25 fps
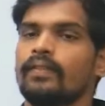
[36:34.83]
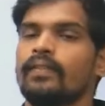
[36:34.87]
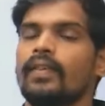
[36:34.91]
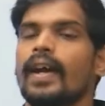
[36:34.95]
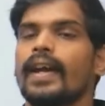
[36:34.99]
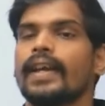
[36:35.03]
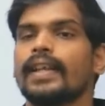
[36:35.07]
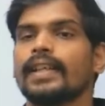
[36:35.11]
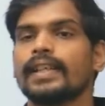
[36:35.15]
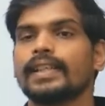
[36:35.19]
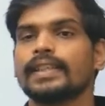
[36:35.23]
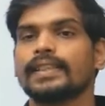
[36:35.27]

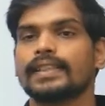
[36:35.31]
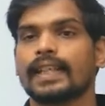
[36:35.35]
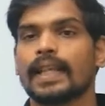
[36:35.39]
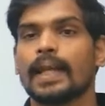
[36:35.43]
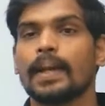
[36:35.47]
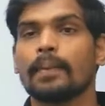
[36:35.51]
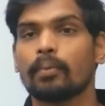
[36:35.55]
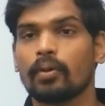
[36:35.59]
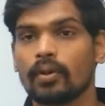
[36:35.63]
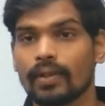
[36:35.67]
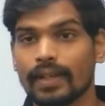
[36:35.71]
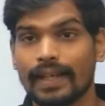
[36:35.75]
Fire
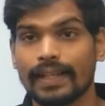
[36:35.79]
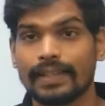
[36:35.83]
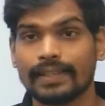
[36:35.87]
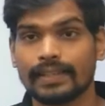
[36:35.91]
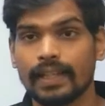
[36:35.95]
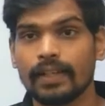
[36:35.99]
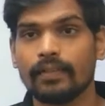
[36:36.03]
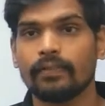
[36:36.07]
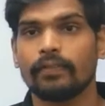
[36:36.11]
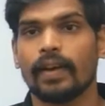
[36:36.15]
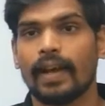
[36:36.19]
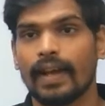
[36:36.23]
escape or
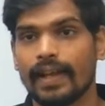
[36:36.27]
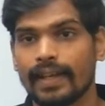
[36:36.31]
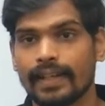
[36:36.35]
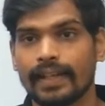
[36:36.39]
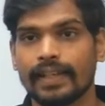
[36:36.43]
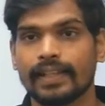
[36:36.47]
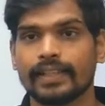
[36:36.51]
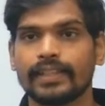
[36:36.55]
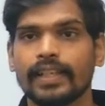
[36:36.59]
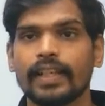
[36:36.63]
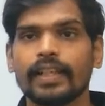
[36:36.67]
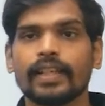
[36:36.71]
exit, fire
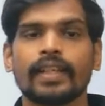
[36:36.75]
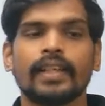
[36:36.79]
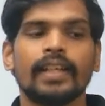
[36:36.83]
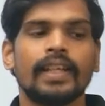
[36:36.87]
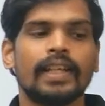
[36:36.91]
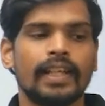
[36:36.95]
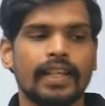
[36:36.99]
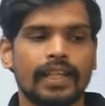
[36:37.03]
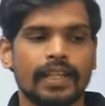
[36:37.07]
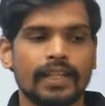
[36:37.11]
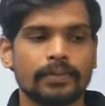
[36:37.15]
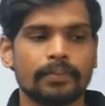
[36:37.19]
exit
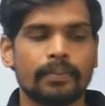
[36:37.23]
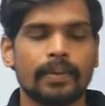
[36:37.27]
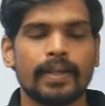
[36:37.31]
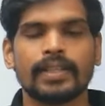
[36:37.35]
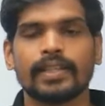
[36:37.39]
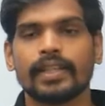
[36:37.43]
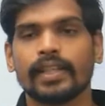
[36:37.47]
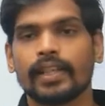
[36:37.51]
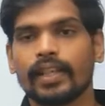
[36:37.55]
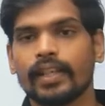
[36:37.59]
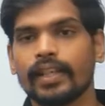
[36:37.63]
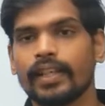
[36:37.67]
is
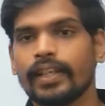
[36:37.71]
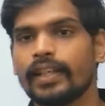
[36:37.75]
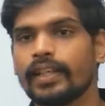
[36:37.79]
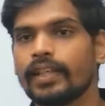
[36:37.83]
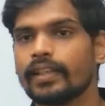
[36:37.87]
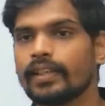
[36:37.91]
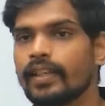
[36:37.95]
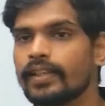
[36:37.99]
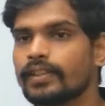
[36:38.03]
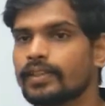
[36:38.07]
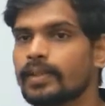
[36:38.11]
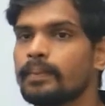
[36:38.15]

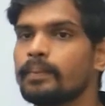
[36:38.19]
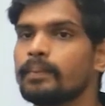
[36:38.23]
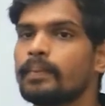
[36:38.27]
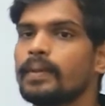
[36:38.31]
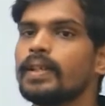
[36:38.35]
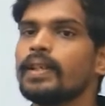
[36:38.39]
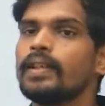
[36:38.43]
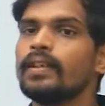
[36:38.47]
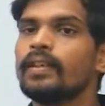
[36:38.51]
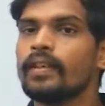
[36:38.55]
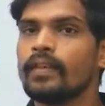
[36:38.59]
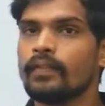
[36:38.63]
basically a
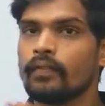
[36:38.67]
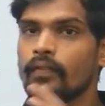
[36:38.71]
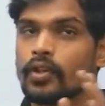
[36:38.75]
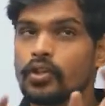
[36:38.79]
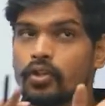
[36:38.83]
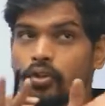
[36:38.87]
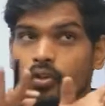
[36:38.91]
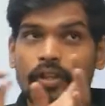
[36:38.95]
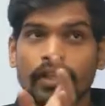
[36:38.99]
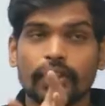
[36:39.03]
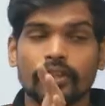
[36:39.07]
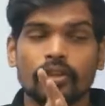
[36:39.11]
symbol
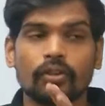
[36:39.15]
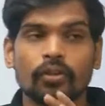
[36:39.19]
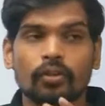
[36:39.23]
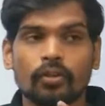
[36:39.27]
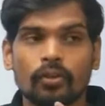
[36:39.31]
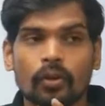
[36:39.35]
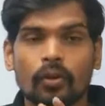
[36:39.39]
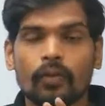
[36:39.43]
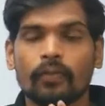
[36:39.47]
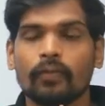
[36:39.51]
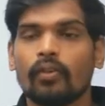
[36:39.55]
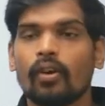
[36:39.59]
which you need to
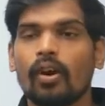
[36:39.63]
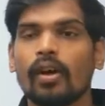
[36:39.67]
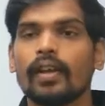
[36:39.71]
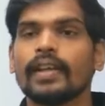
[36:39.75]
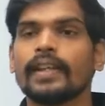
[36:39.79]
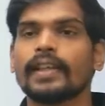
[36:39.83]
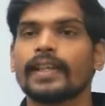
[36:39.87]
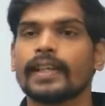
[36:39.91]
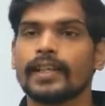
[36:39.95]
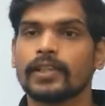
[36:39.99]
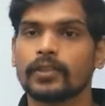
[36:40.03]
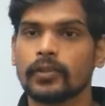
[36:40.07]
look
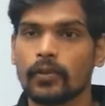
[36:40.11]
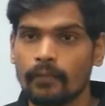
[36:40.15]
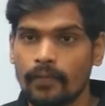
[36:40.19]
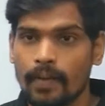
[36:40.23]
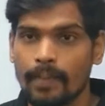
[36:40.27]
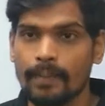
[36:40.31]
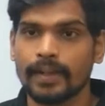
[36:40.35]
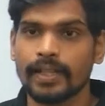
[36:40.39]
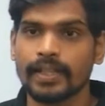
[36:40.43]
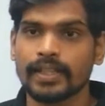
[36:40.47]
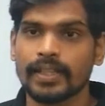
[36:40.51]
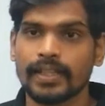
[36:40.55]
for in case of
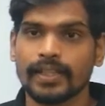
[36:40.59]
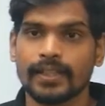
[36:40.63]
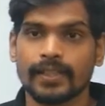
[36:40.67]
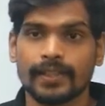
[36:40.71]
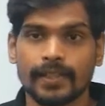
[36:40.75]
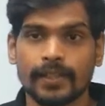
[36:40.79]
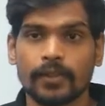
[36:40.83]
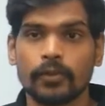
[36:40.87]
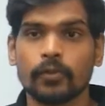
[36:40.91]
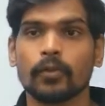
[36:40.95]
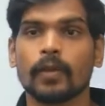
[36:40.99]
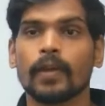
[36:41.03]

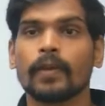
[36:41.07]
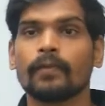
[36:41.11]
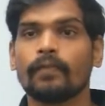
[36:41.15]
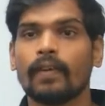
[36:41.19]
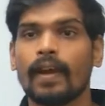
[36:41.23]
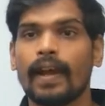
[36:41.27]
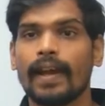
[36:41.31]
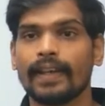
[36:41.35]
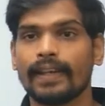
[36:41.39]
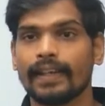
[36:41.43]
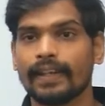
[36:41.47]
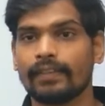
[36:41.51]
emergency. During
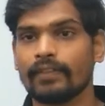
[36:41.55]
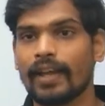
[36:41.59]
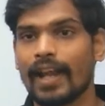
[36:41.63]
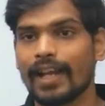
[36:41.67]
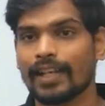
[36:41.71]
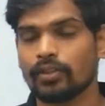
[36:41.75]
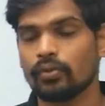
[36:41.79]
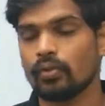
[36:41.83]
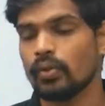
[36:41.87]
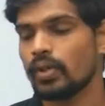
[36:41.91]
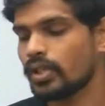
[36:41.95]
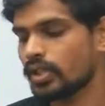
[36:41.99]
fire
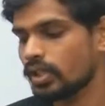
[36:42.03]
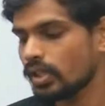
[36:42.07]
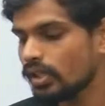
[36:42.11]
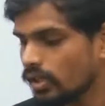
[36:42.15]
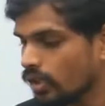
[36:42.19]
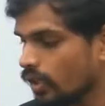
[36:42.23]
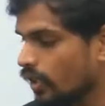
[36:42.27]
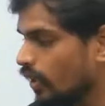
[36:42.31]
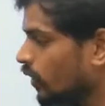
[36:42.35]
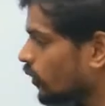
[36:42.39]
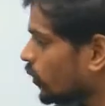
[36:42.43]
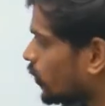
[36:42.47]

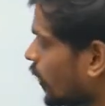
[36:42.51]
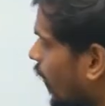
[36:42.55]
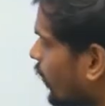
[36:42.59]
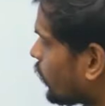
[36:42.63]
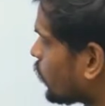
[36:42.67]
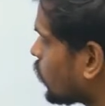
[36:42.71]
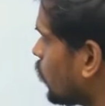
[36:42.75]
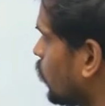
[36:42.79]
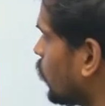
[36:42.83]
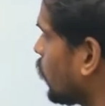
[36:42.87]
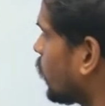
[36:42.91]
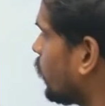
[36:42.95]
evacuation, you
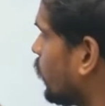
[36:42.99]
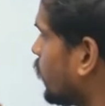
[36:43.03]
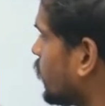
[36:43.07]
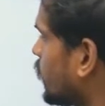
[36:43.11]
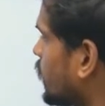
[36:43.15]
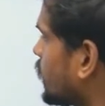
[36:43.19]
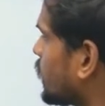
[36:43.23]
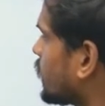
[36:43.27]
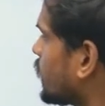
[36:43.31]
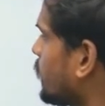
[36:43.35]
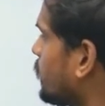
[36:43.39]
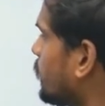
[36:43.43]
have to look for
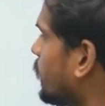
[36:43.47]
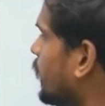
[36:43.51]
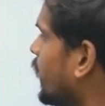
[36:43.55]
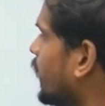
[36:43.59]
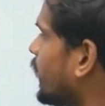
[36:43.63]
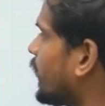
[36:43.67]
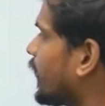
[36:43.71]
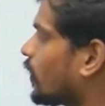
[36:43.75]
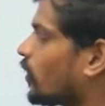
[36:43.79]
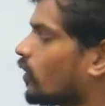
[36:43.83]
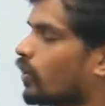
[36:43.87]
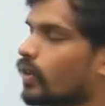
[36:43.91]
this symbol
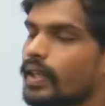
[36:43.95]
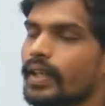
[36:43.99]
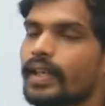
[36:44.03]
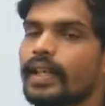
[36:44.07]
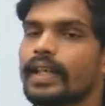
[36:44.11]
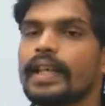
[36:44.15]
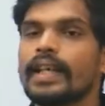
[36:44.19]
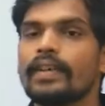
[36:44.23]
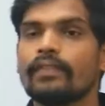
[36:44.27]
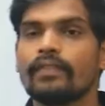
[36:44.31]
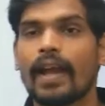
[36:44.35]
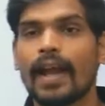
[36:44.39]
and
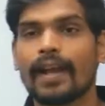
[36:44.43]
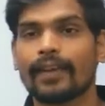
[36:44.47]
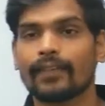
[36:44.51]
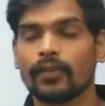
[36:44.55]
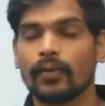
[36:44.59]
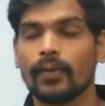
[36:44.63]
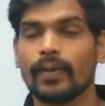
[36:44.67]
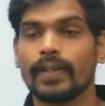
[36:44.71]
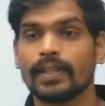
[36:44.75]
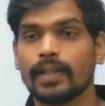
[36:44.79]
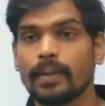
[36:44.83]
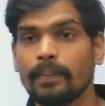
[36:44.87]
accordingly
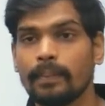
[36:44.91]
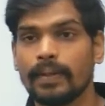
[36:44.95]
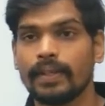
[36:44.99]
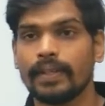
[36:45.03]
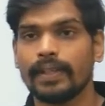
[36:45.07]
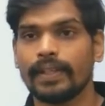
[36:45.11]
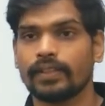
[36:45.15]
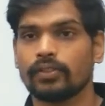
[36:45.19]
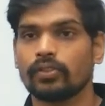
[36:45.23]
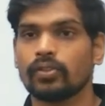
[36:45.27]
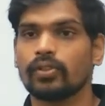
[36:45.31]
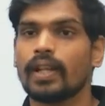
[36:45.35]
evacuate the
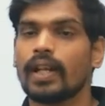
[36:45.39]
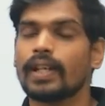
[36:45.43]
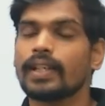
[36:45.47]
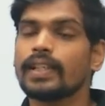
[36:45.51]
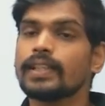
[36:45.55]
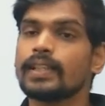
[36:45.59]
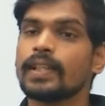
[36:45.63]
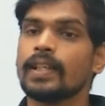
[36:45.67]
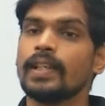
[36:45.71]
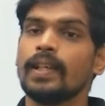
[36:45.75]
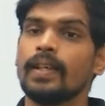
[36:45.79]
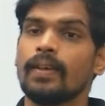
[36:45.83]
building. So that
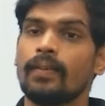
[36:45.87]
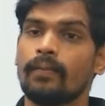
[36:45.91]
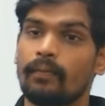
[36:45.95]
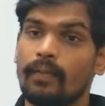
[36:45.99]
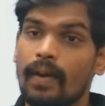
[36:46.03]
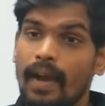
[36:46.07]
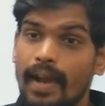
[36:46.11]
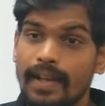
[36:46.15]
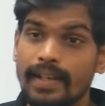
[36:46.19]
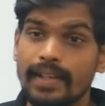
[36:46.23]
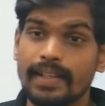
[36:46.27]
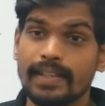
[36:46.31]
is
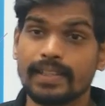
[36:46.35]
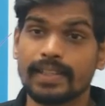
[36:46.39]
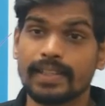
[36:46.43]
fire